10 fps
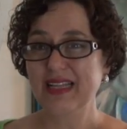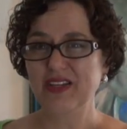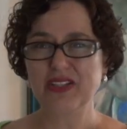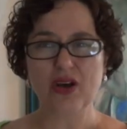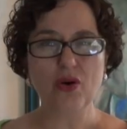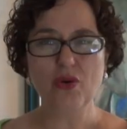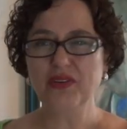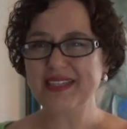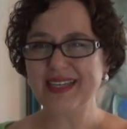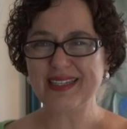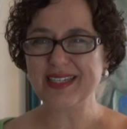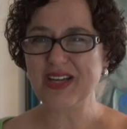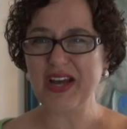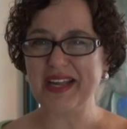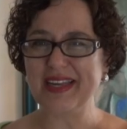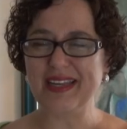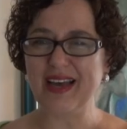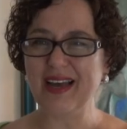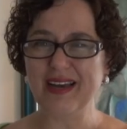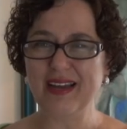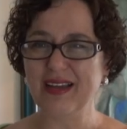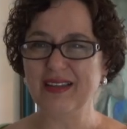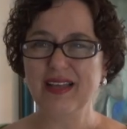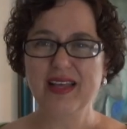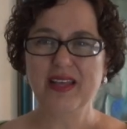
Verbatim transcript: There's a whole section on on uh,